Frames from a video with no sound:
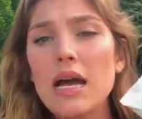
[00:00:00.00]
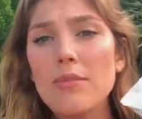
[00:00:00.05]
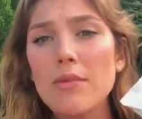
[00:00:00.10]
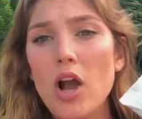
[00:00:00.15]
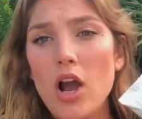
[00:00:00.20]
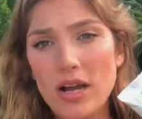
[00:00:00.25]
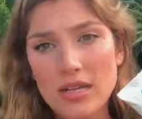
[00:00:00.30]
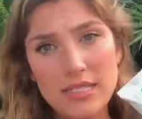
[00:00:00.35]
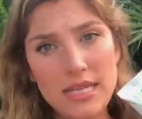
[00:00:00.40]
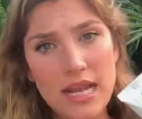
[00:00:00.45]

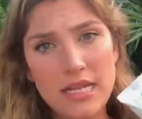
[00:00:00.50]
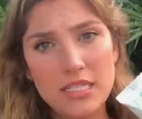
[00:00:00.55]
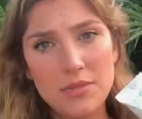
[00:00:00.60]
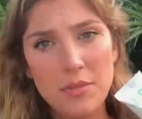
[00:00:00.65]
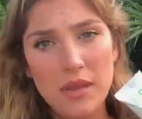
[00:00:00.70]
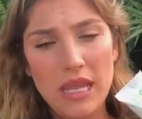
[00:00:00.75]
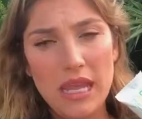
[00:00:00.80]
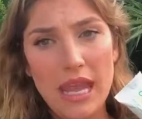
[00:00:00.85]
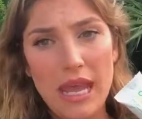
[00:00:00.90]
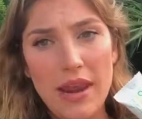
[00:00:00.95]
contact
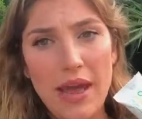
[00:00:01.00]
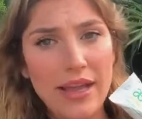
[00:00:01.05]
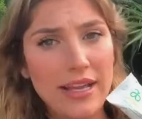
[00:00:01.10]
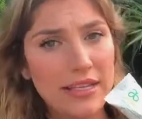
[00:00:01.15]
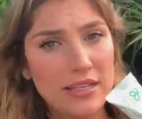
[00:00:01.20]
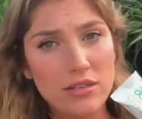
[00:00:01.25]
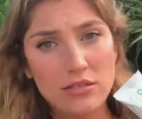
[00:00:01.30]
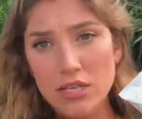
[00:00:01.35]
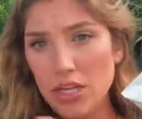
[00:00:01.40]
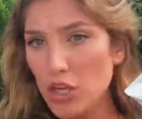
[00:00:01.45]
me and I
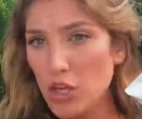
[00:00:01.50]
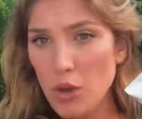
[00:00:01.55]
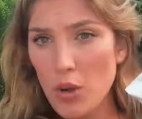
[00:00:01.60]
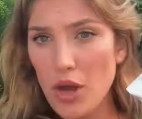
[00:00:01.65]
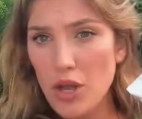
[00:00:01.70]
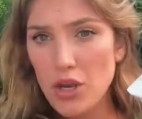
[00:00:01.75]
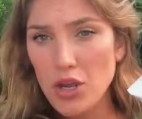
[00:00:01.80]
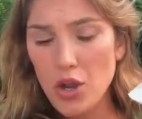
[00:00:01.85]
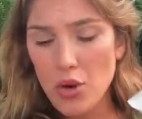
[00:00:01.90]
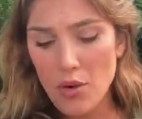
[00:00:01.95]
can tell you
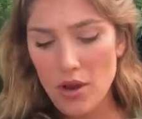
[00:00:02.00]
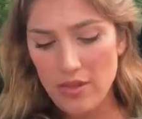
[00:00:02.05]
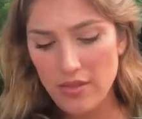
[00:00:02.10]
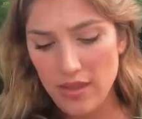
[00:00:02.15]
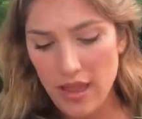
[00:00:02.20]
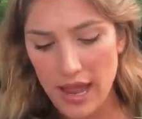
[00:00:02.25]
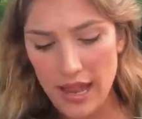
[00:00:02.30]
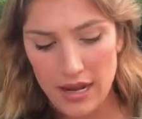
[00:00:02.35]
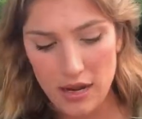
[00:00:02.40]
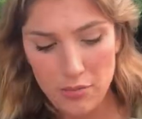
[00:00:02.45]
how to go
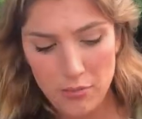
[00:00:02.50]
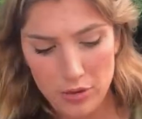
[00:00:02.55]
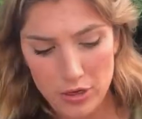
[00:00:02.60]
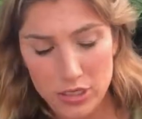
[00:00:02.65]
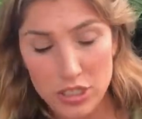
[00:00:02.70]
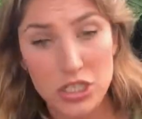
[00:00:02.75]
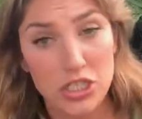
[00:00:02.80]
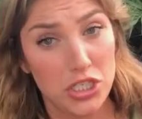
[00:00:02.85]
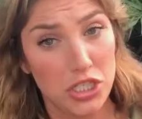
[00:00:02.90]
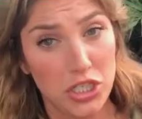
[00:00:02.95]
online and
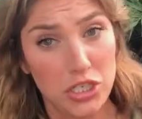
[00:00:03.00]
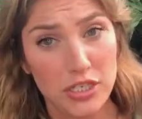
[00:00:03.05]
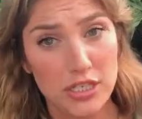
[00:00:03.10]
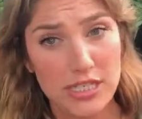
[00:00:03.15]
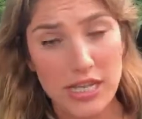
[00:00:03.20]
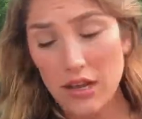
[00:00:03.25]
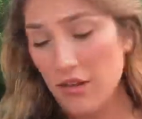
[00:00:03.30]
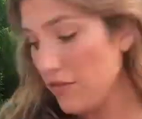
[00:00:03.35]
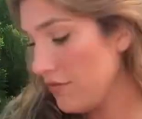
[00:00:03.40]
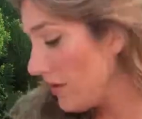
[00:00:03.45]
purchase it
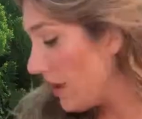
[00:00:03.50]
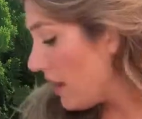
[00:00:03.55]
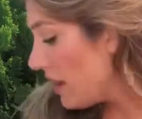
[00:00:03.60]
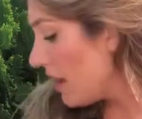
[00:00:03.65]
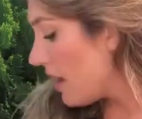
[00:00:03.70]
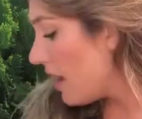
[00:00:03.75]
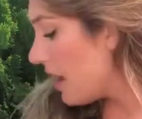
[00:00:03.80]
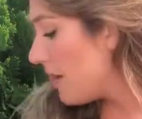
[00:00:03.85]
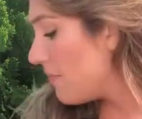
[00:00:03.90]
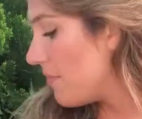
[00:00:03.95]
yourself.
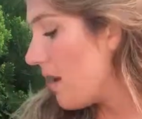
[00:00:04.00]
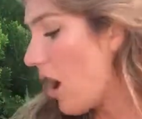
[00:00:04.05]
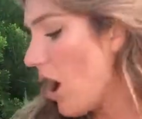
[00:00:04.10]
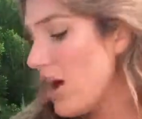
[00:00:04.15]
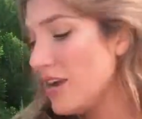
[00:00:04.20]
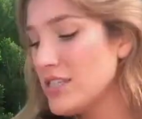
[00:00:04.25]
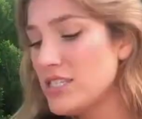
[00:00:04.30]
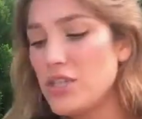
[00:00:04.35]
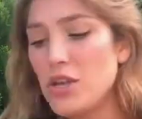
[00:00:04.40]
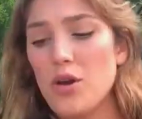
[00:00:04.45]

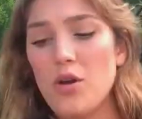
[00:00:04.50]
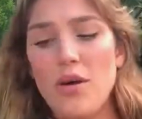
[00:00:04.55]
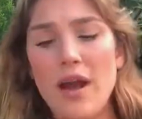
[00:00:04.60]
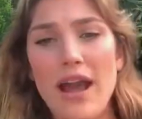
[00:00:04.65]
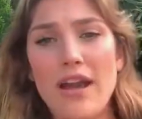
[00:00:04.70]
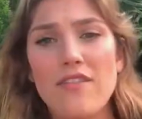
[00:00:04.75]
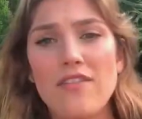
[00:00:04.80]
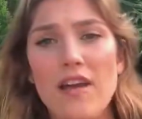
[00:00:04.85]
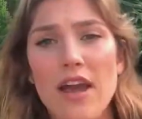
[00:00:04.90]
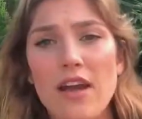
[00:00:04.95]
Also,
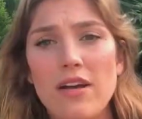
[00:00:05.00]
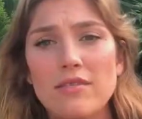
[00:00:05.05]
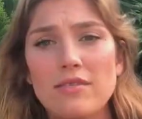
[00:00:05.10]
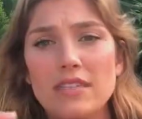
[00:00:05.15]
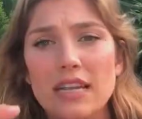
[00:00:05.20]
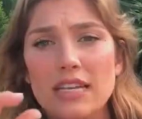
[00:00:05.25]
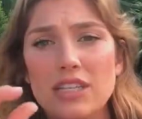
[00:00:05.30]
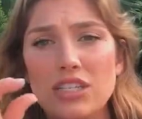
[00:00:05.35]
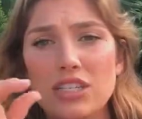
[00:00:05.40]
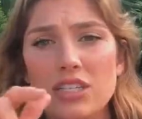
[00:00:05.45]
I
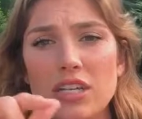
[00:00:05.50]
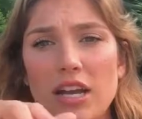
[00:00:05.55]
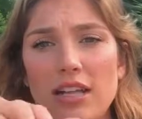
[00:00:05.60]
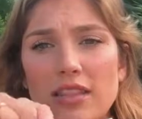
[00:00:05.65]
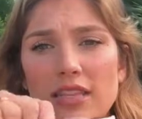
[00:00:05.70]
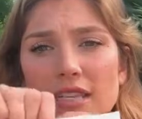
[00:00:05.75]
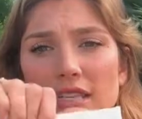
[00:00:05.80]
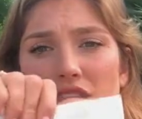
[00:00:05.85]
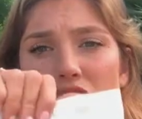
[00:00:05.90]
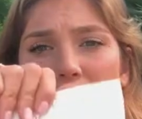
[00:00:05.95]
just got
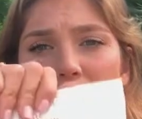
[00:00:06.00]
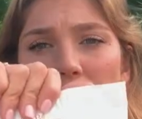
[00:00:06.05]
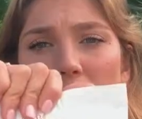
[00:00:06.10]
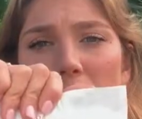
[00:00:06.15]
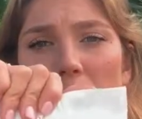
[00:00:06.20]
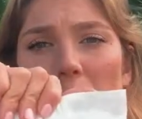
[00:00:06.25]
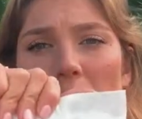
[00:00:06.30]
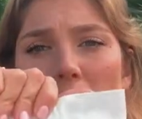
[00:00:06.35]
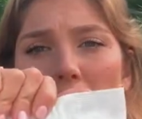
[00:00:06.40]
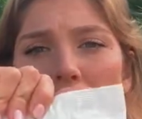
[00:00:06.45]
these
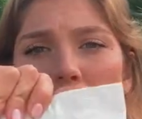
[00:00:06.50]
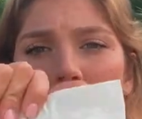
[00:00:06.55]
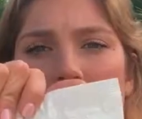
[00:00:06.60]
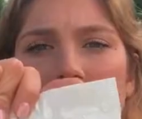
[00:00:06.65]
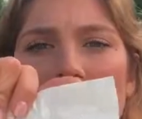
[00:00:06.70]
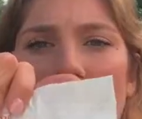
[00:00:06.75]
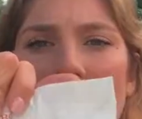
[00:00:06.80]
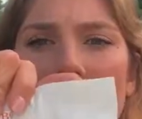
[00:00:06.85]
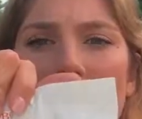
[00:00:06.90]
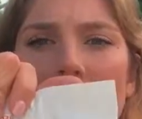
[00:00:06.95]
2. Arbonne
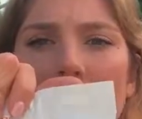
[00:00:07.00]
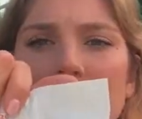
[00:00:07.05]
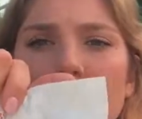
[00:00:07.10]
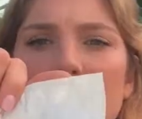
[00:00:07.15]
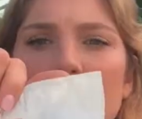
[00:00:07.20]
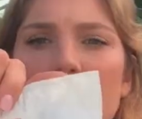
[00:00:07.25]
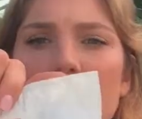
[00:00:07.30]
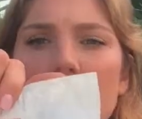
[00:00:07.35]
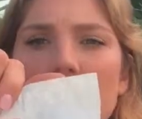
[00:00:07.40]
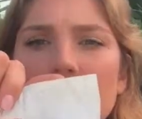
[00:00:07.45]
has
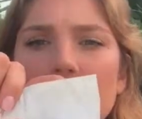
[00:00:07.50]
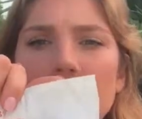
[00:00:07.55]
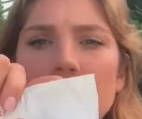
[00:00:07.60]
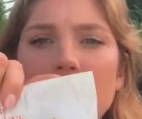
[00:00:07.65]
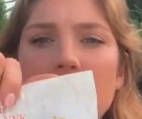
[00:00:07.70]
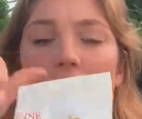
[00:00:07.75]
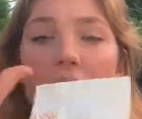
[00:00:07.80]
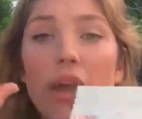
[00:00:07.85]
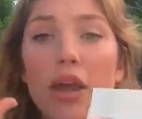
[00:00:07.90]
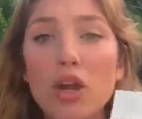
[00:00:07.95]
these
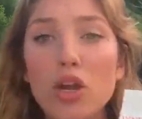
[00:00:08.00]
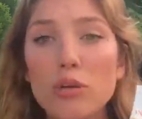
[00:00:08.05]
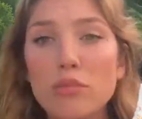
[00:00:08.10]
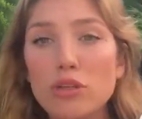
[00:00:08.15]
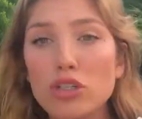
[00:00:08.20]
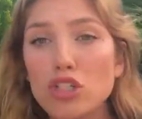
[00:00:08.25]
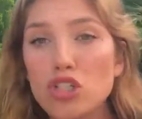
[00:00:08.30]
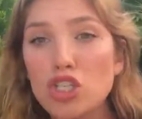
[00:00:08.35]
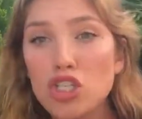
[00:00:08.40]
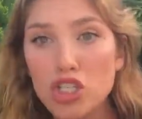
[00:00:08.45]

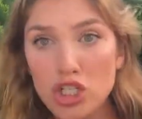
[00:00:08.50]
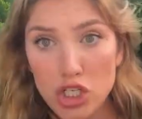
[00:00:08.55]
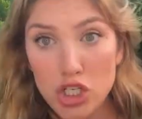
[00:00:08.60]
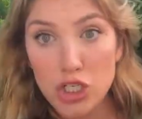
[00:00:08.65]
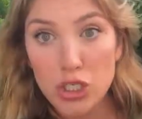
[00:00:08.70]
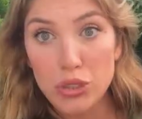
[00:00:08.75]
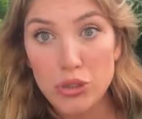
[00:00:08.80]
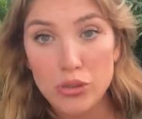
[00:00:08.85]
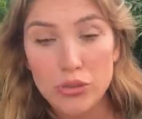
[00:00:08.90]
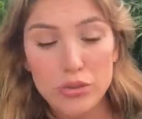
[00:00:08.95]
caramel
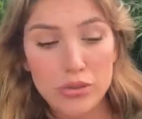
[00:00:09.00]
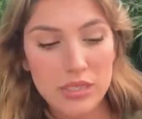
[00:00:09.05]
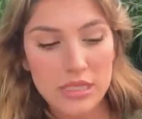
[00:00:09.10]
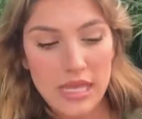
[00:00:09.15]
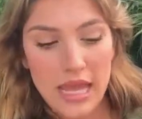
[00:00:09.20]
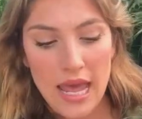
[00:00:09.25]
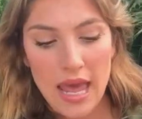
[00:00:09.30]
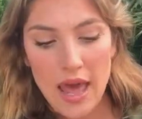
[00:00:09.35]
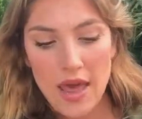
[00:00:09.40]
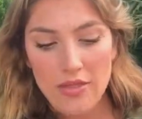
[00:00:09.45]
chews.
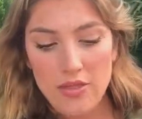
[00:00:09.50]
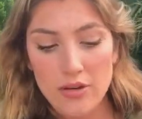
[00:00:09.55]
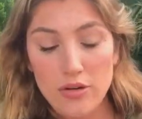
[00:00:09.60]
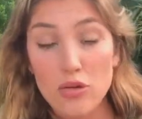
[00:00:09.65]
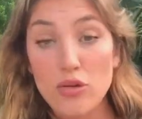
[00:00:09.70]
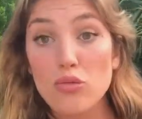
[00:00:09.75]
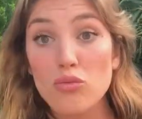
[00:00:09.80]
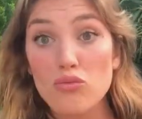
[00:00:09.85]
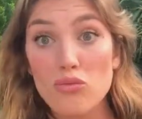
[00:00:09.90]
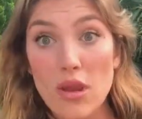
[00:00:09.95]
They're
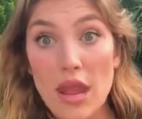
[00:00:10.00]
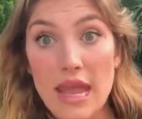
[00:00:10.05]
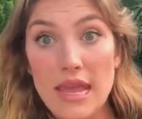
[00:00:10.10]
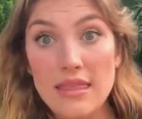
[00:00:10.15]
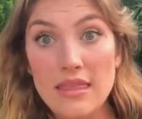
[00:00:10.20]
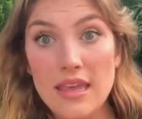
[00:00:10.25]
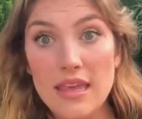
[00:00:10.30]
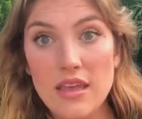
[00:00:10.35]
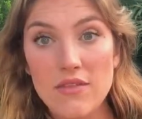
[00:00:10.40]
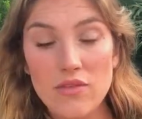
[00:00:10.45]

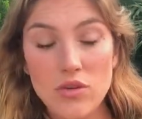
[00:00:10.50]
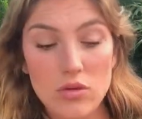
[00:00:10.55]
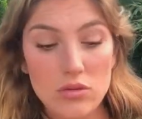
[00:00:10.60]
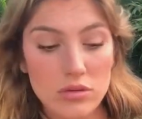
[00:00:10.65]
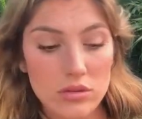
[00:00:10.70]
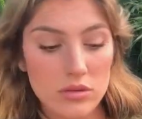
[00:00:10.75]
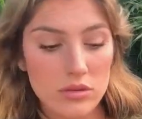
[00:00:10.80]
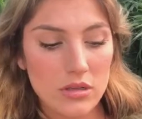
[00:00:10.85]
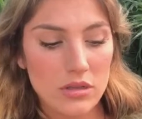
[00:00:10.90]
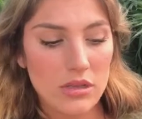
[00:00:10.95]
great. They give you a
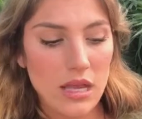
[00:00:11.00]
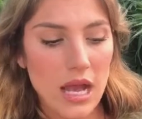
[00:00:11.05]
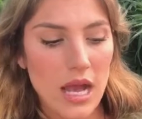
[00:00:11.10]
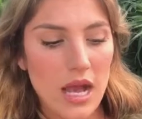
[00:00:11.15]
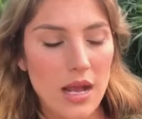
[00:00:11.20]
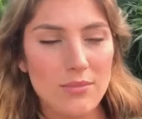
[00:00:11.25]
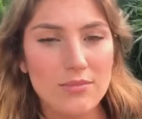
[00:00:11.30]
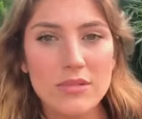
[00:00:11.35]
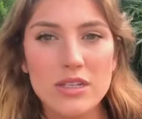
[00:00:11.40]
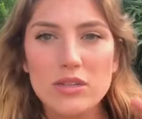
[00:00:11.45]
little
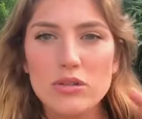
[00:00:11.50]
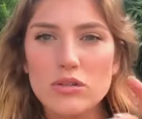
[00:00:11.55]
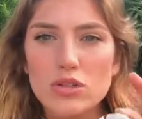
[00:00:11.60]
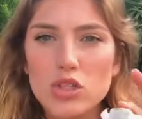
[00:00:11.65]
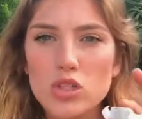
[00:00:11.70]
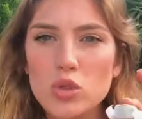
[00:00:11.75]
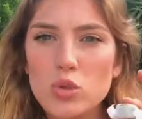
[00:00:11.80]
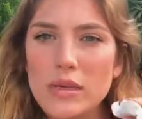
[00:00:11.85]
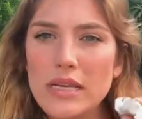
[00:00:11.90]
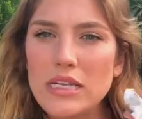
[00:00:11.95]

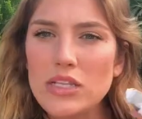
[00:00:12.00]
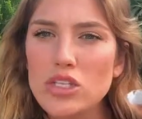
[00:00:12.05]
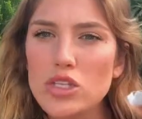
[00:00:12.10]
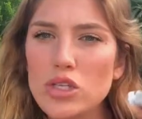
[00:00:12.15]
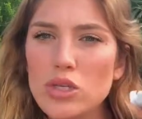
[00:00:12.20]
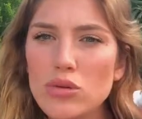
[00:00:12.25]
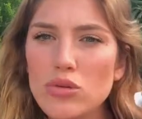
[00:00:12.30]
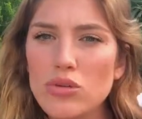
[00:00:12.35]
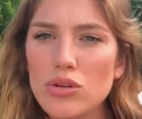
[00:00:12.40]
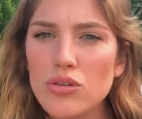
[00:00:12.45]
sweet
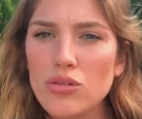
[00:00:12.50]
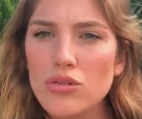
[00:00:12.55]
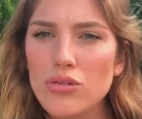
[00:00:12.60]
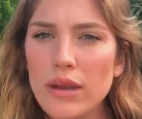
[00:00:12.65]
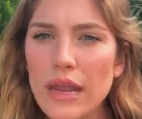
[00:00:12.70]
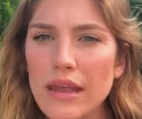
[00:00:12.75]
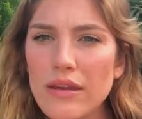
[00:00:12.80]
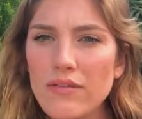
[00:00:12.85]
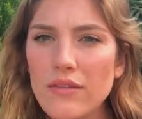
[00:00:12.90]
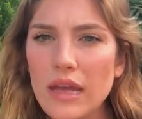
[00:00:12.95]
tooth
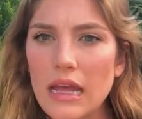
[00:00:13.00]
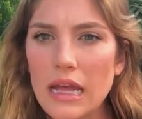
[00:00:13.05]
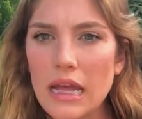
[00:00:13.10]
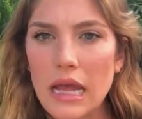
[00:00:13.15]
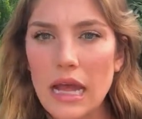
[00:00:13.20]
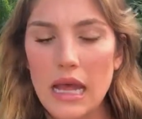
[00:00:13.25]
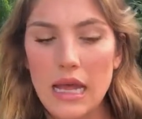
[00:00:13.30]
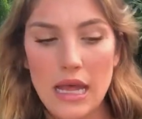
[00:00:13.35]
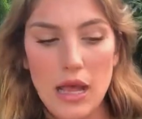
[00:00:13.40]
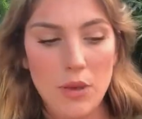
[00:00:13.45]
craving,
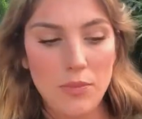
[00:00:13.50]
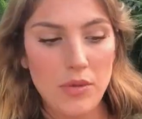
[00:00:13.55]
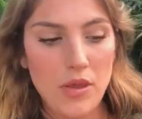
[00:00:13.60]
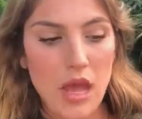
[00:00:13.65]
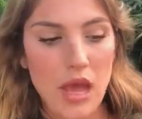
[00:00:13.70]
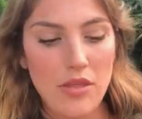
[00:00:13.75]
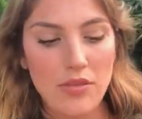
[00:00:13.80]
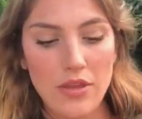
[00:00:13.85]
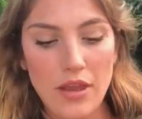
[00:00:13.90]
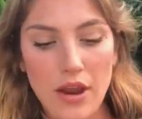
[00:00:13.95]
help you
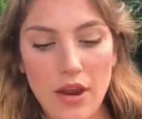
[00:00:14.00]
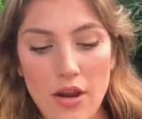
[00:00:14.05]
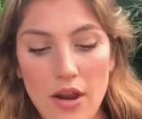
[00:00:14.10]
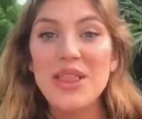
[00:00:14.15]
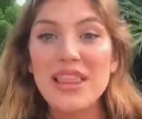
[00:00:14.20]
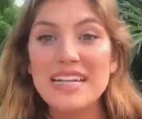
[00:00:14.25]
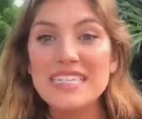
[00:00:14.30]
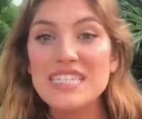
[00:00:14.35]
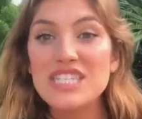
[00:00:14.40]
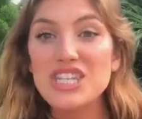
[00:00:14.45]
out there. So
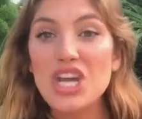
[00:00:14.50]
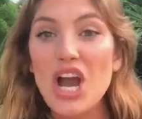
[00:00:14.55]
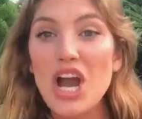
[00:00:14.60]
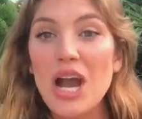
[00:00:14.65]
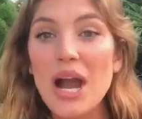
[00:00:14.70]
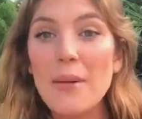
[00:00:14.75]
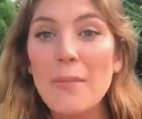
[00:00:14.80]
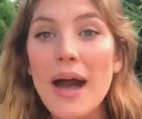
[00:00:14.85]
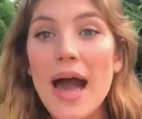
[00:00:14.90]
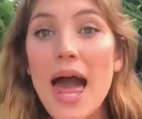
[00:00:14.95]
let's
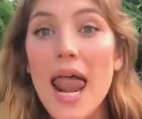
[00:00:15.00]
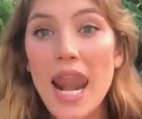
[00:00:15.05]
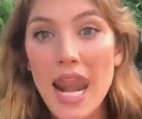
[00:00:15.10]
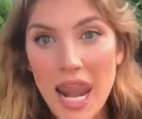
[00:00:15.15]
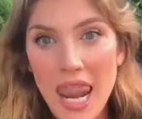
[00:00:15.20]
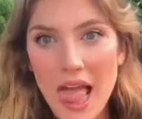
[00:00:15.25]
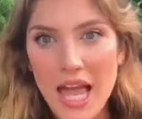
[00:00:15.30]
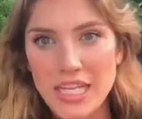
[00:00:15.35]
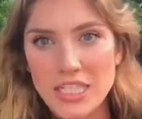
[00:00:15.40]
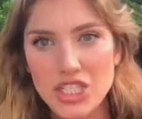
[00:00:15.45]
talk about
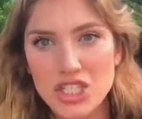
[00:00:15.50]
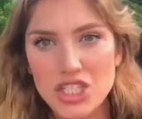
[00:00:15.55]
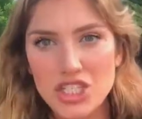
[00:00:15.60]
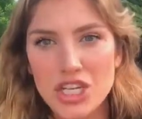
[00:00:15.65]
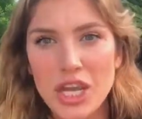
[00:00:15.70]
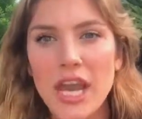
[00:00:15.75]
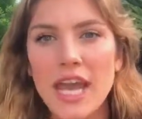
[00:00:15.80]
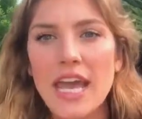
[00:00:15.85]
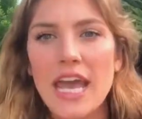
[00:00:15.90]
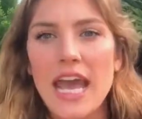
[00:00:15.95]
lunch.